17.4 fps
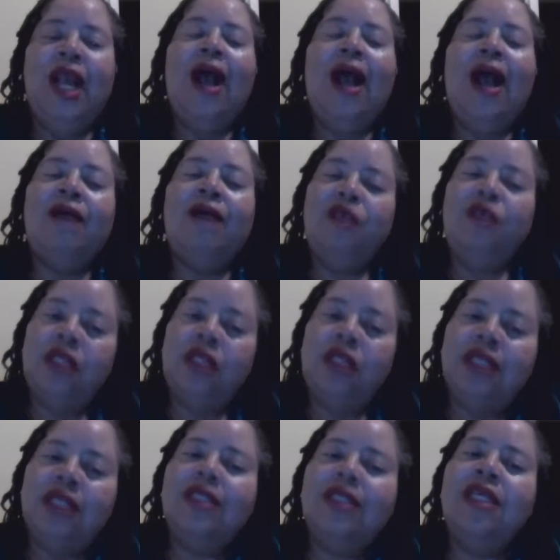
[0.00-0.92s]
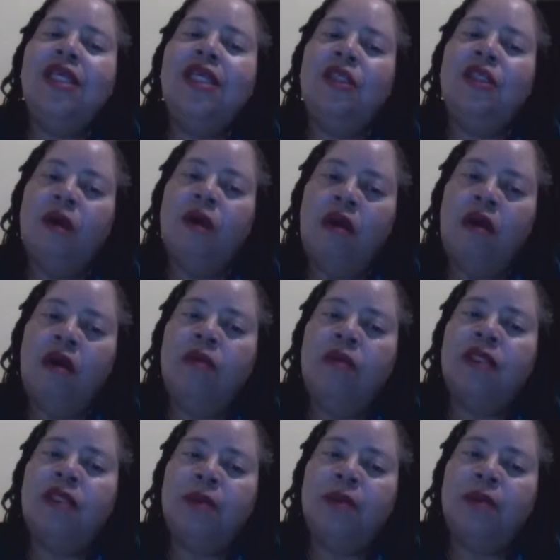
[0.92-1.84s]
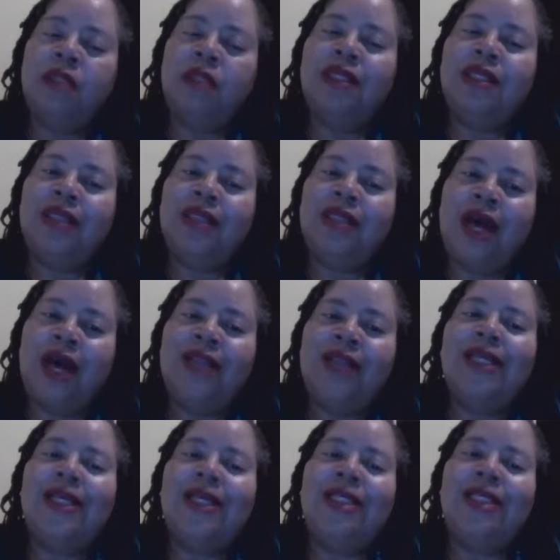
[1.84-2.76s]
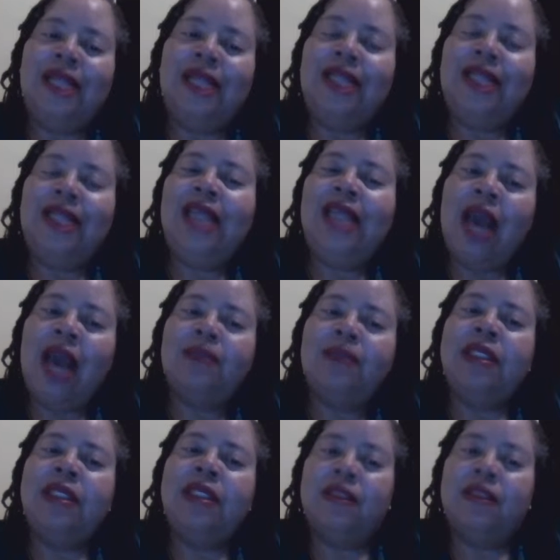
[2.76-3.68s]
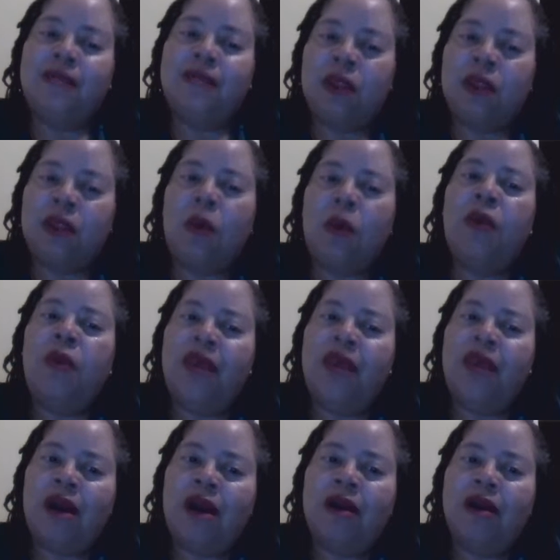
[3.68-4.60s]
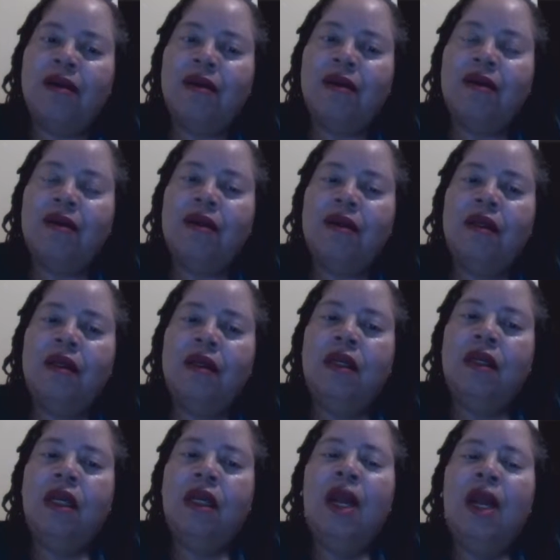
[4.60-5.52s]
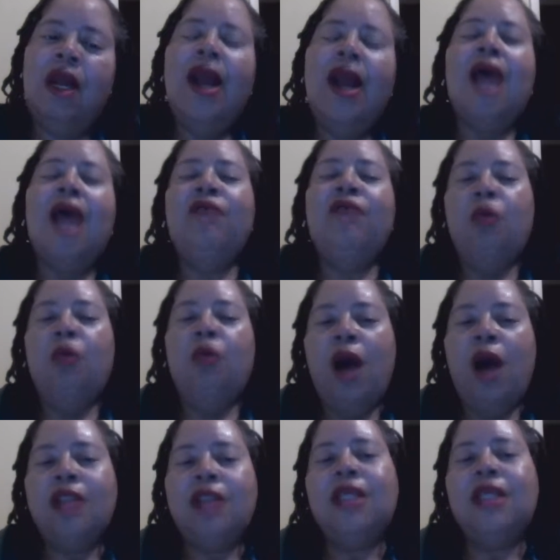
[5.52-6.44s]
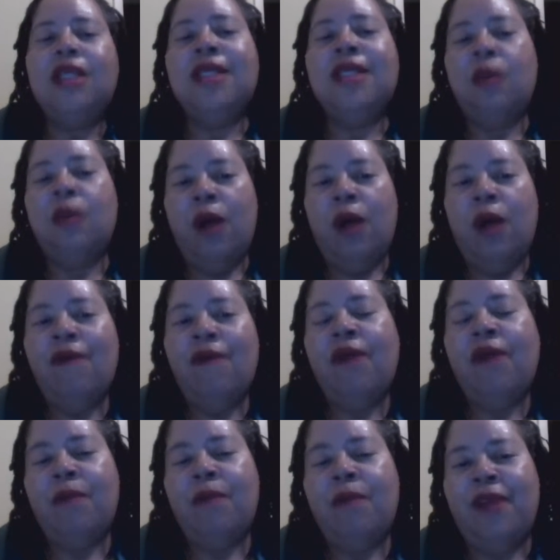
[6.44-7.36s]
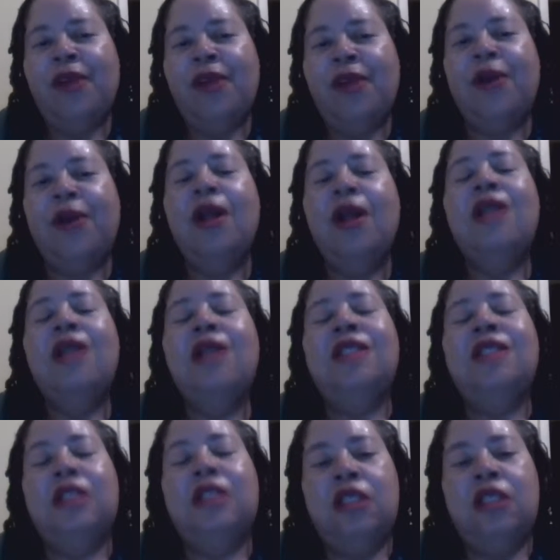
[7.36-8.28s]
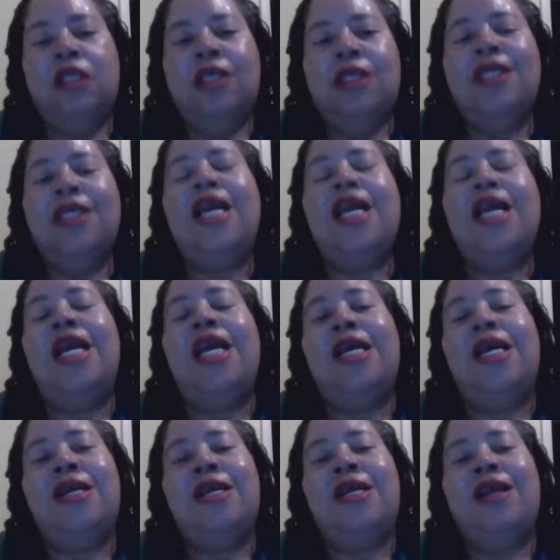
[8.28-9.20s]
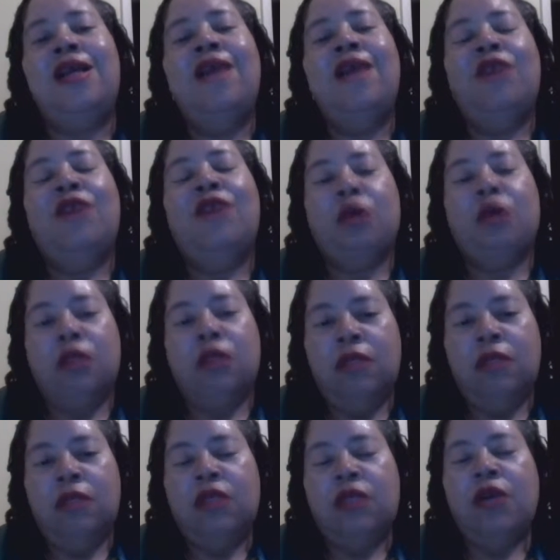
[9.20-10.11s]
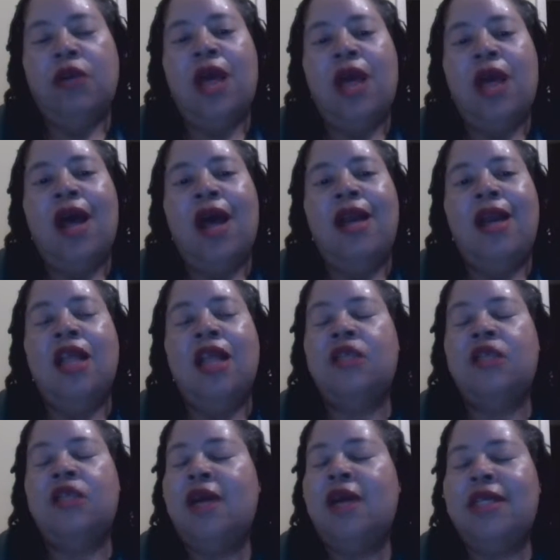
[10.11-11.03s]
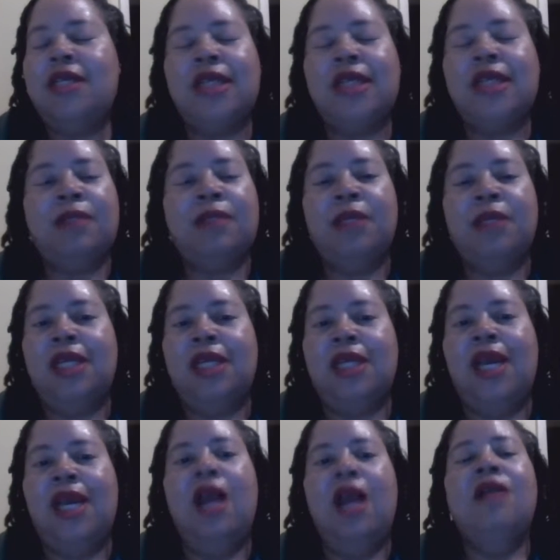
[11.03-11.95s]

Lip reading: Have you looked into a homeless person's eyes and seen the absence of soul there? Have you watched as a welfare mother stood in the grocery store line and tried desperately